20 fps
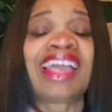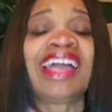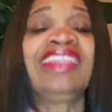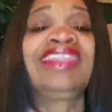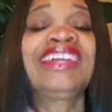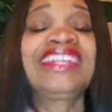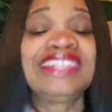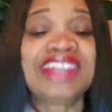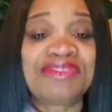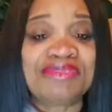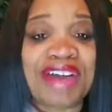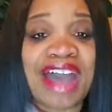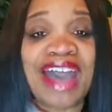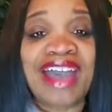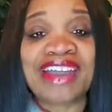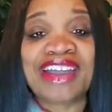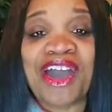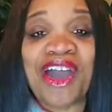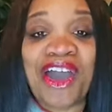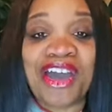the
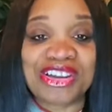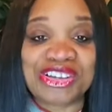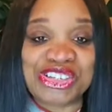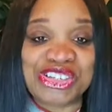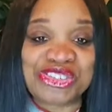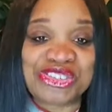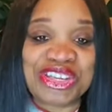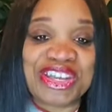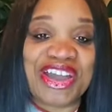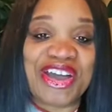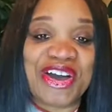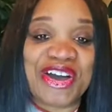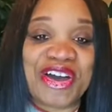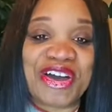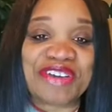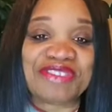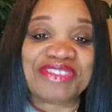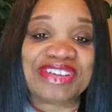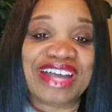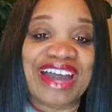divine artistry
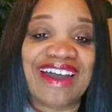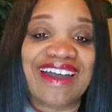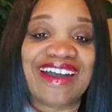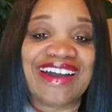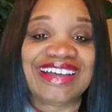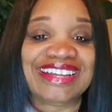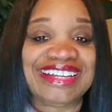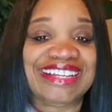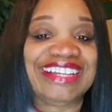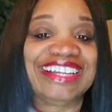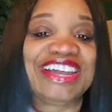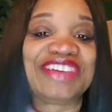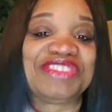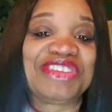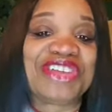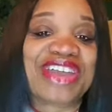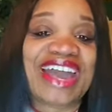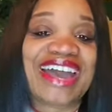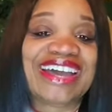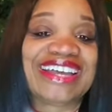of God.
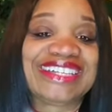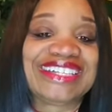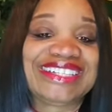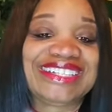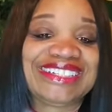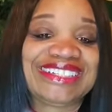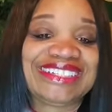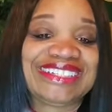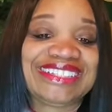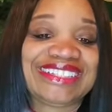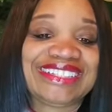Love you guys.